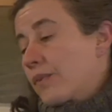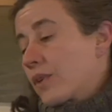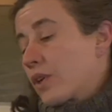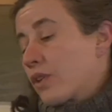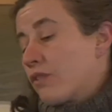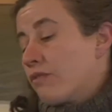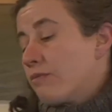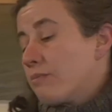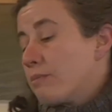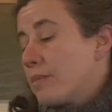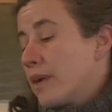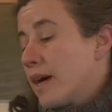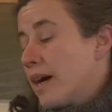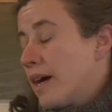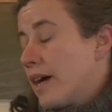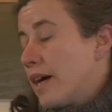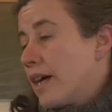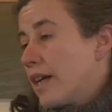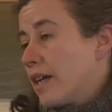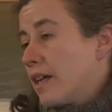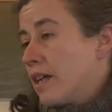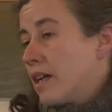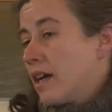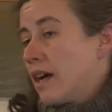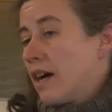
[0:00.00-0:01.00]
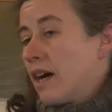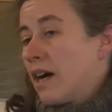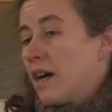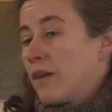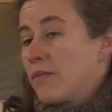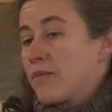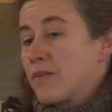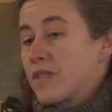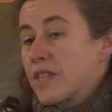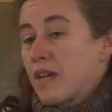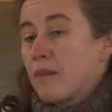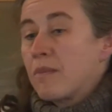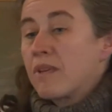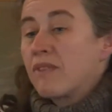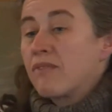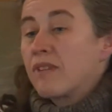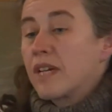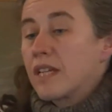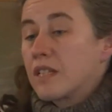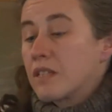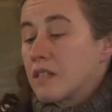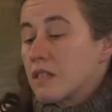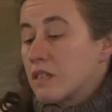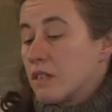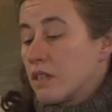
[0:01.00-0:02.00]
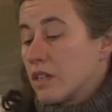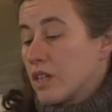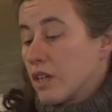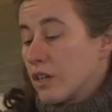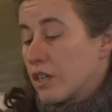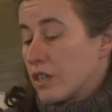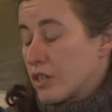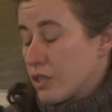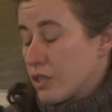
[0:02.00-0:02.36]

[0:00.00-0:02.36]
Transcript: combine some events that are